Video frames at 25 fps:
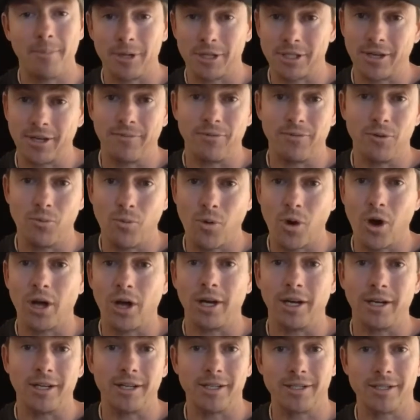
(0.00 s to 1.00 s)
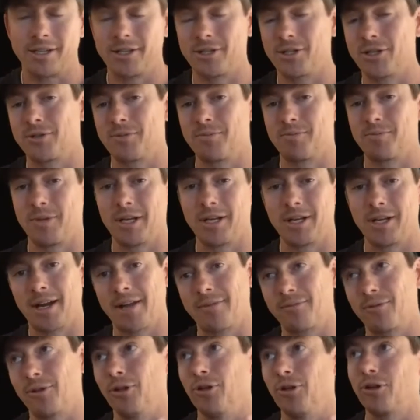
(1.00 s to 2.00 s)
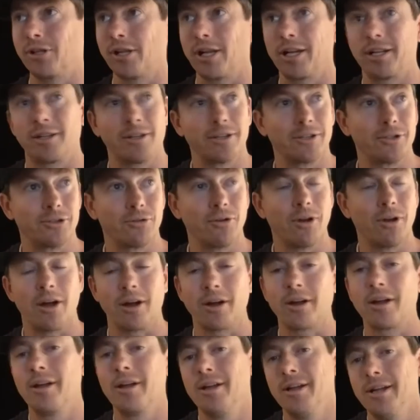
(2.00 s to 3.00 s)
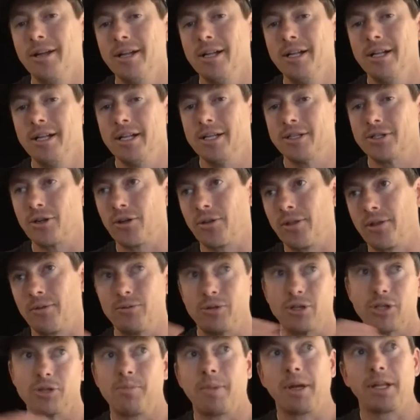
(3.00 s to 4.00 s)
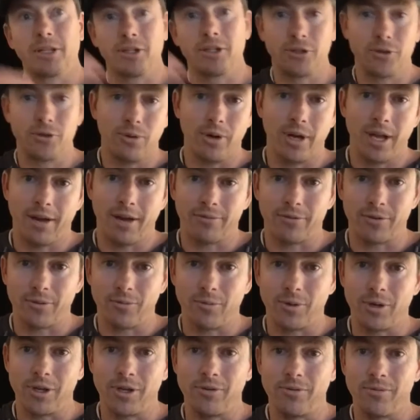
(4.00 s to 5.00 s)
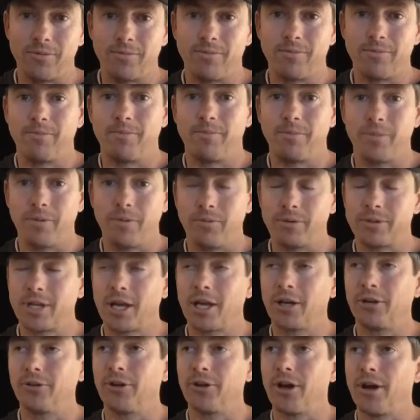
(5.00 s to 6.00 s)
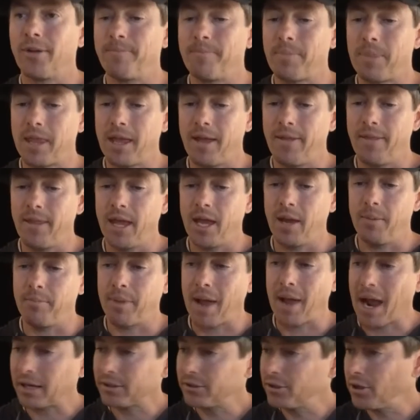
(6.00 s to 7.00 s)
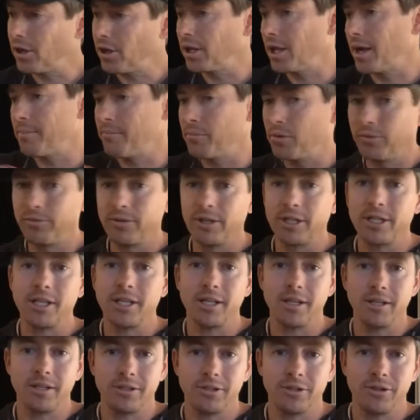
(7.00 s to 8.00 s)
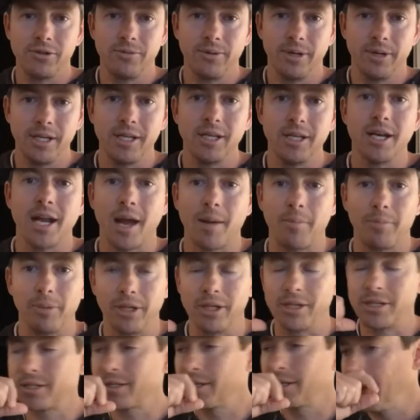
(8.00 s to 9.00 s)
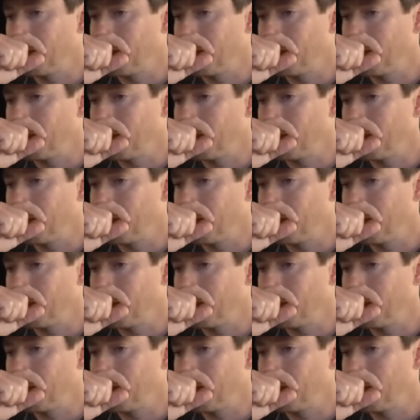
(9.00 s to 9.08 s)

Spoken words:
stuff you wanted because it doesn't have to look like the truck. So they would just make the toy after what you settled on, and then packed it all up, moved it to Indianapolis,